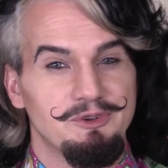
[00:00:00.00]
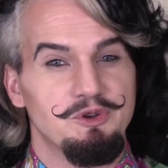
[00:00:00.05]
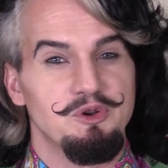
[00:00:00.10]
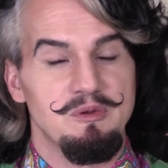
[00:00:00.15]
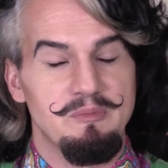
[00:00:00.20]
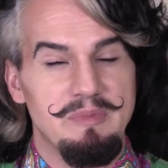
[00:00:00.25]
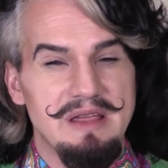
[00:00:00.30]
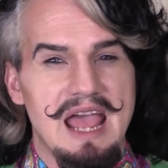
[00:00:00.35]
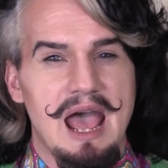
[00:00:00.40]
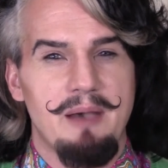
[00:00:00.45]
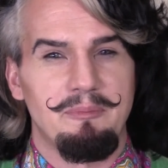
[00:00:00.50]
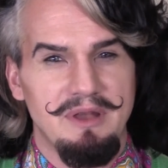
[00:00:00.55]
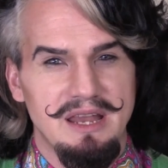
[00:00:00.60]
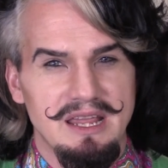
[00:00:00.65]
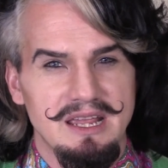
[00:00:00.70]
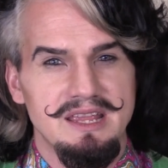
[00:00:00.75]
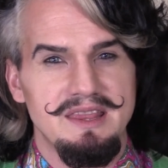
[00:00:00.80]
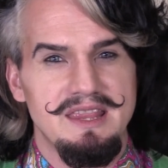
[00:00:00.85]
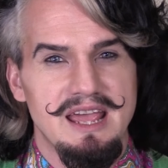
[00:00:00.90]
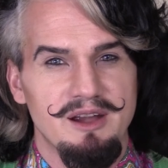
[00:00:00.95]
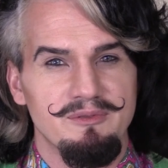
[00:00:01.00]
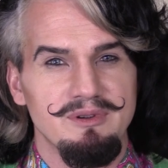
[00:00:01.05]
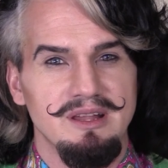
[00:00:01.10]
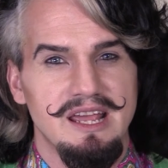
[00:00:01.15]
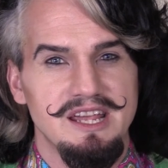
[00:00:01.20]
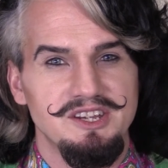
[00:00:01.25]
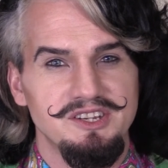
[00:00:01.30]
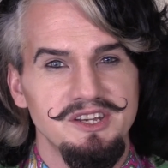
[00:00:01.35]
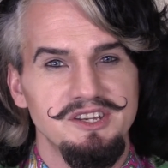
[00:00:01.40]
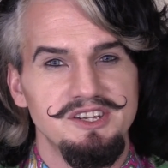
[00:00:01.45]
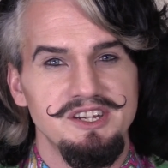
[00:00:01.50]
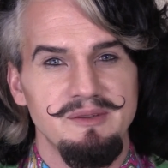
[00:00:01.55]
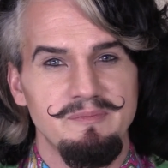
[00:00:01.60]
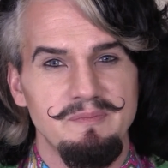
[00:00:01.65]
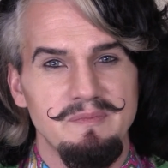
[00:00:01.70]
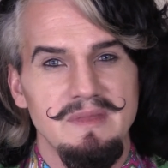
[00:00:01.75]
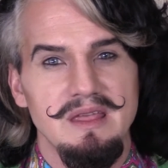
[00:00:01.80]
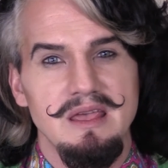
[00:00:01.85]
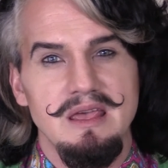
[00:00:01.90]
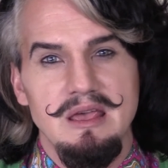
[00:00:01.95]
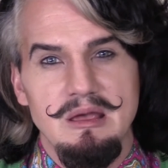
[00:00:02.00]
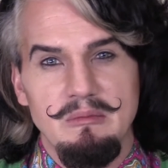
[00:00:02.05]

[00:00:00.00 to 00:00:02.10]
could be happening in their relationship,